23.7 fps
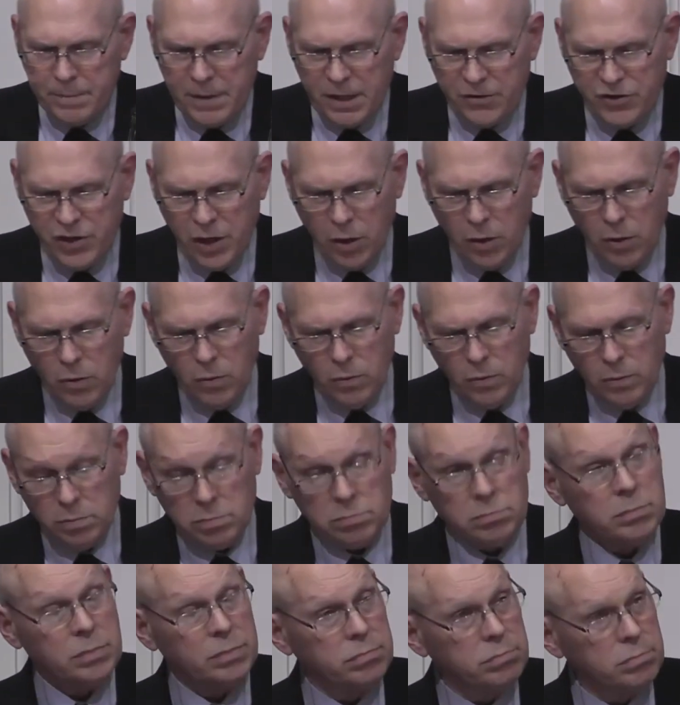So,
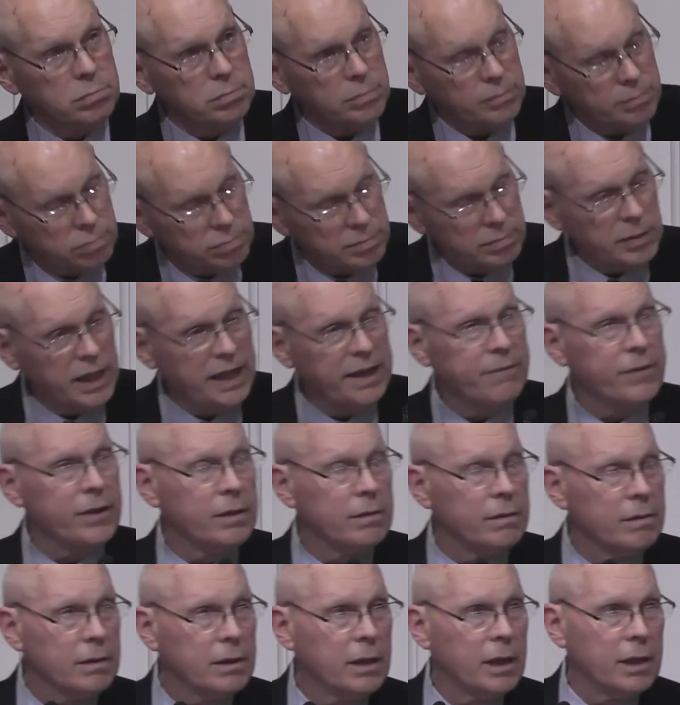
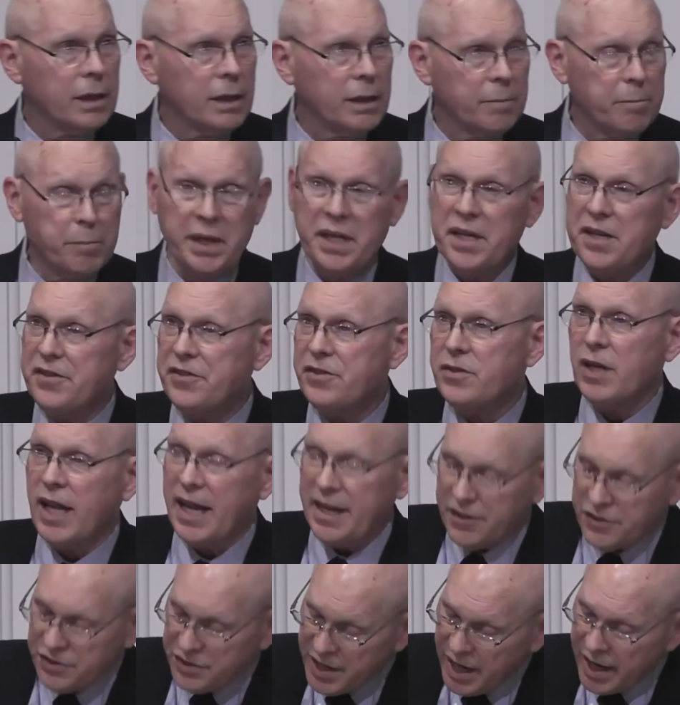even uh, beasts
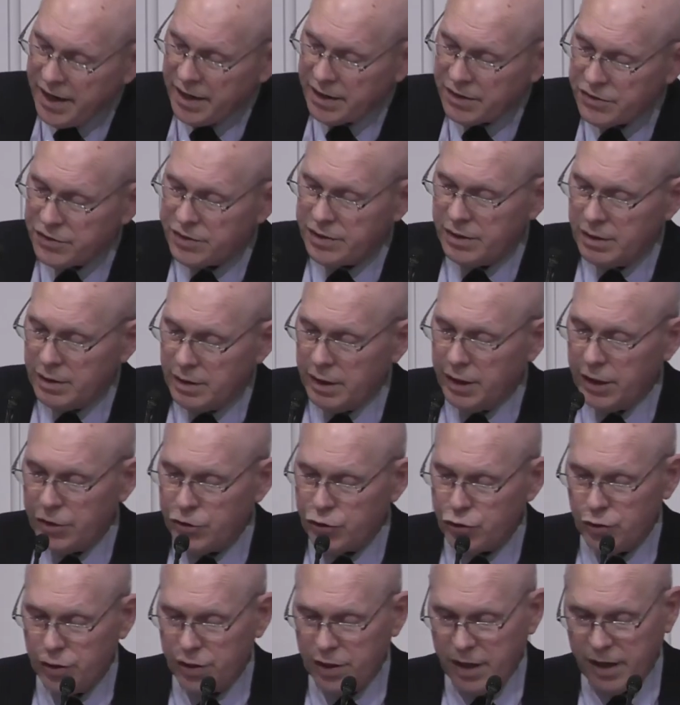like snakes, he
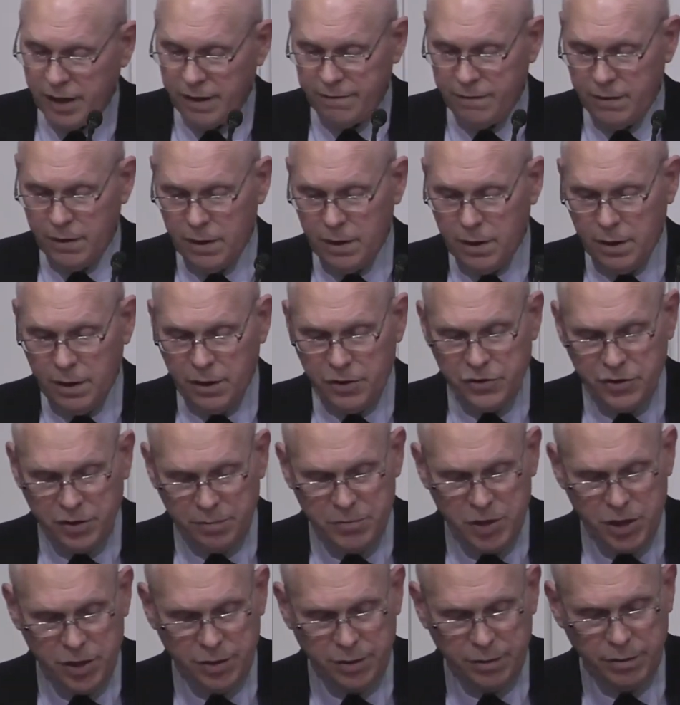should have
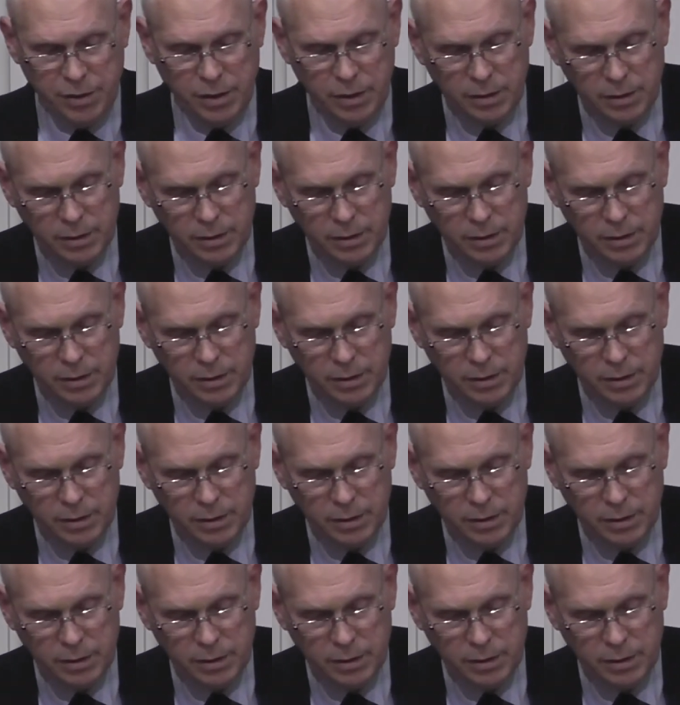subdued.